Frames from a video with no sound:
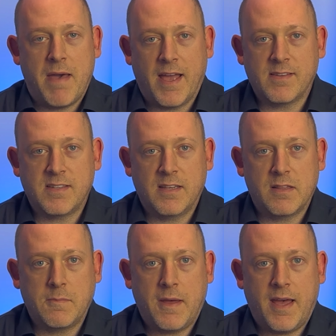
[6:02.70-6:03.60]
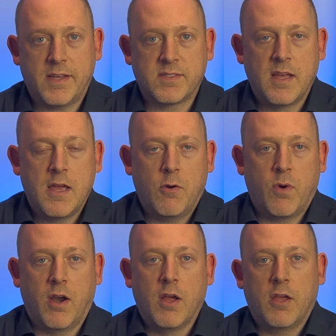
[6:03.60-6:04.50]
Magazine in the past,
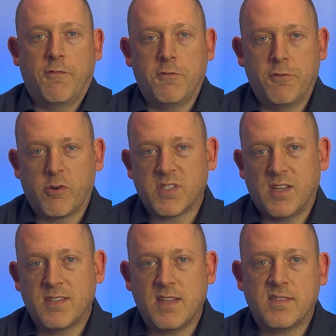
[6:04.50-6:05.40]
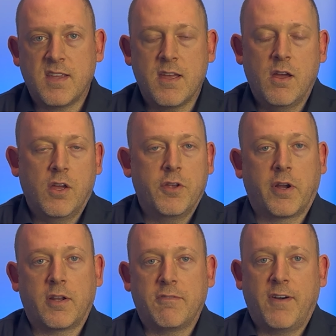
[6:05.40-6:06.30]
where if you focus on D C, you're
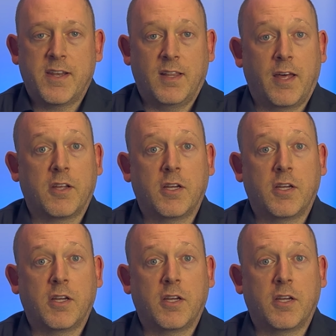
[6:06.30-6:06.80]
gonna find a lot of